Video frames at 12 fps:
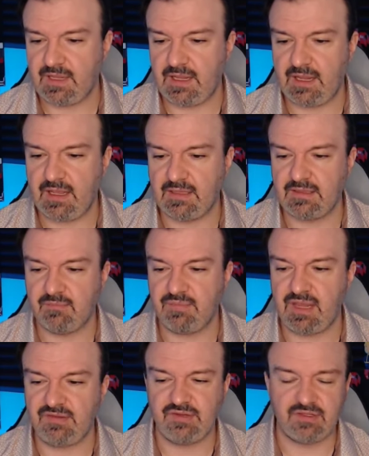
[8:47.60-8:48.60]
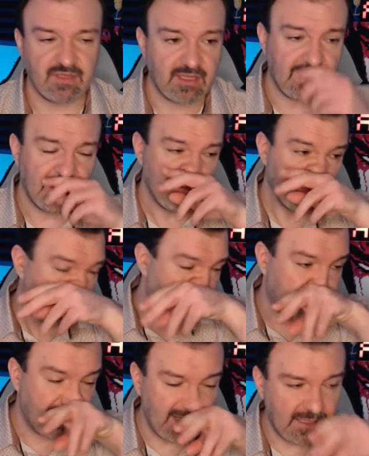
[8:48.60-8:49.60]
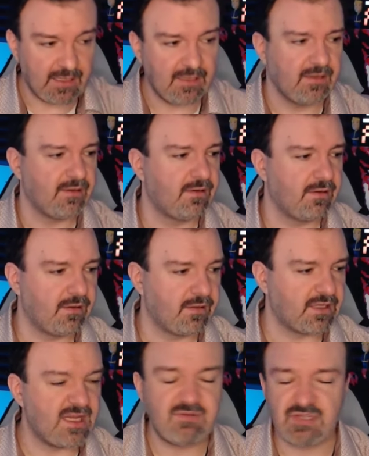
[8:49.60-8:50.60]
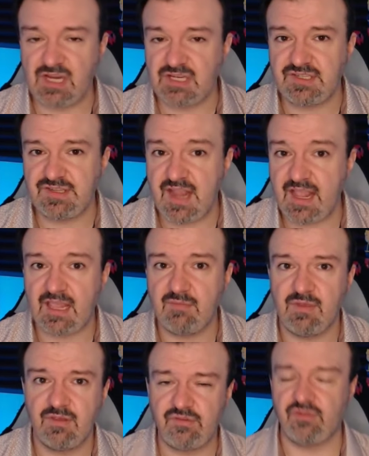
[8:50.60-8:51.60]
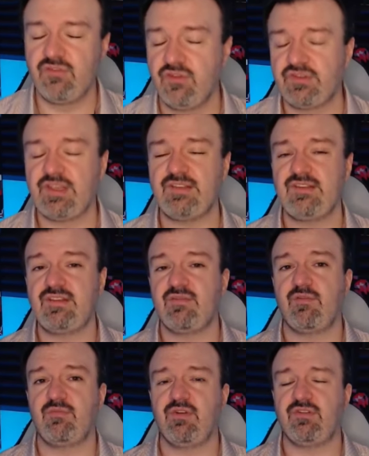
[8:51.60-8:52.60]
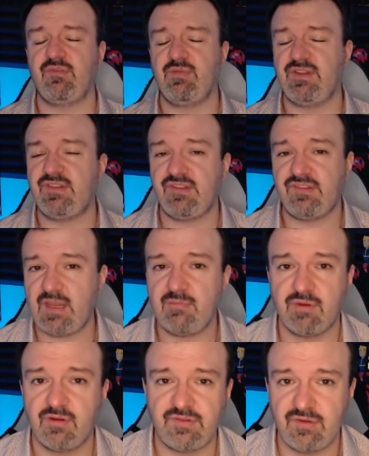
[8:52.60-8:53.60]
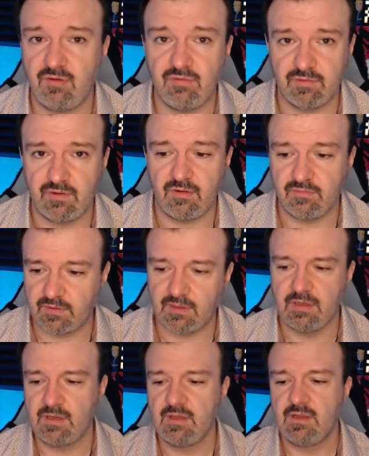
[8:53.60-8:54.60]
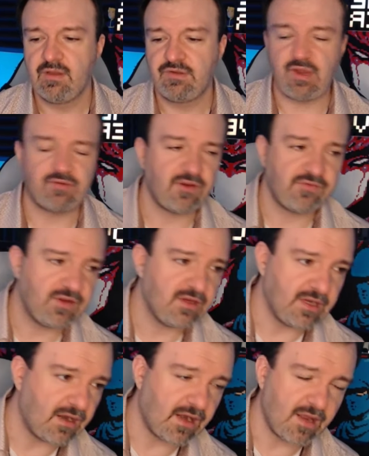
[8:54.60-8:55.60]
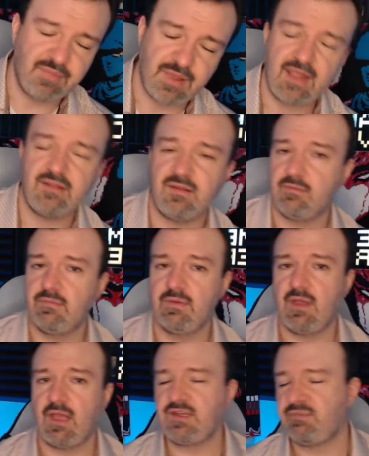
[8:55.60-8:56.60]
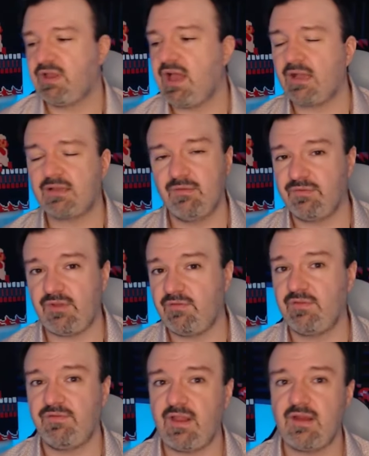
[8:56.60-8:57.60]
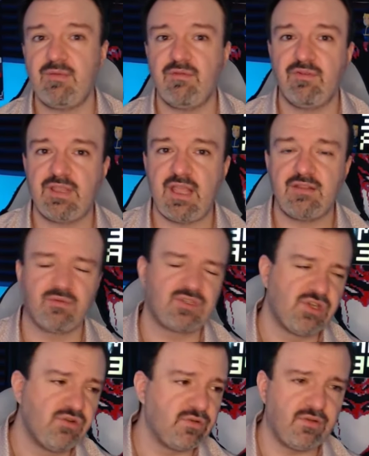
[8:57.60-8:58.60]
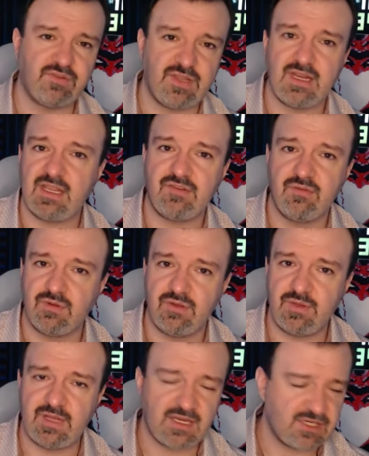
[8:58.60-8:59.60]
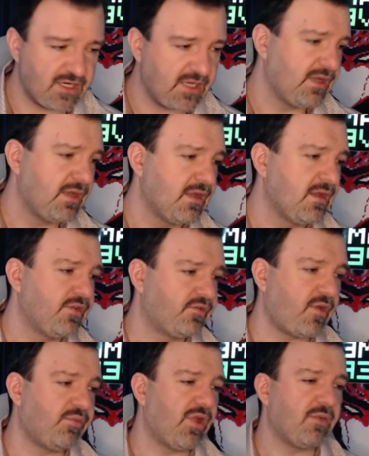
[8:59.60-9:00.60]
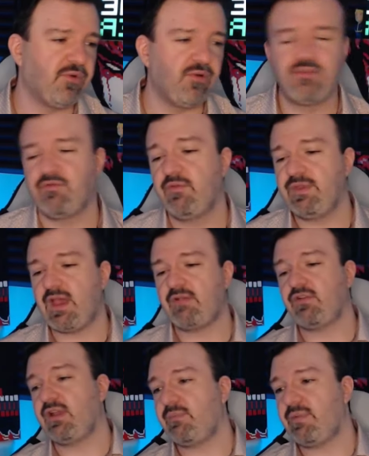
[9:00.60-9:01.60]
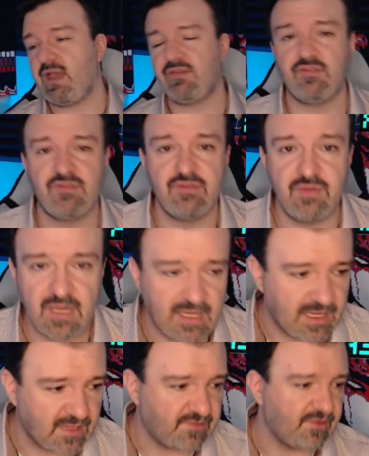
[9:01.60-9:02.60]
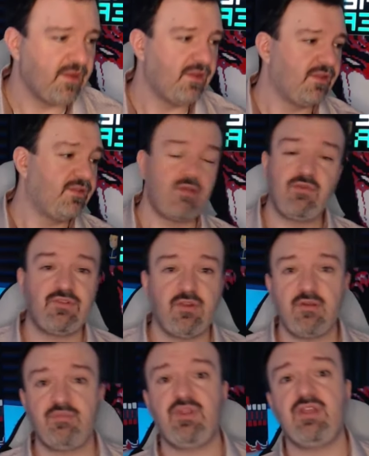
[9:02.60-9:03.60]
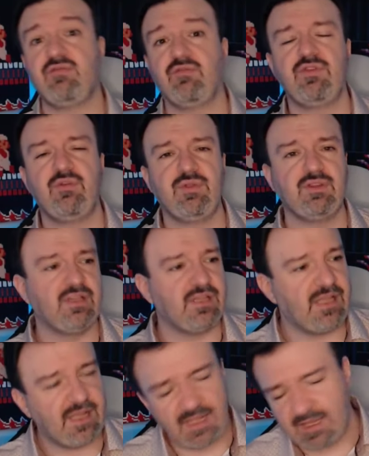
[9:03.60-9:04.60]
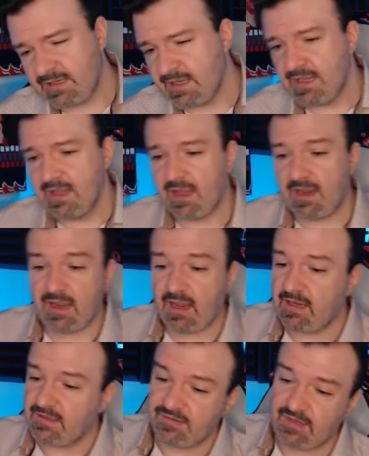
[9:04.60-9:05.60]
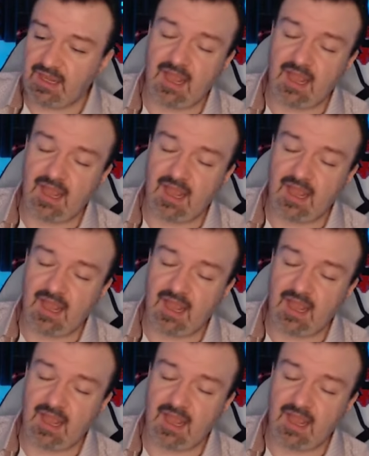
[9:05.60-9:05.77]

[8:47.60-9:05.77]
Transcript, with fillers: and basically he keeps changing his name, so it looks like it's a different person, but it's the same person over and over. So after I figured it out, I banned him. I just blocked them so I don't have to fight them ever again. There were two of those idiots who were doing that shit. So I blocked both of them, and after I got past those two idiots, then we started playing for real with Lily, and I, I hate to say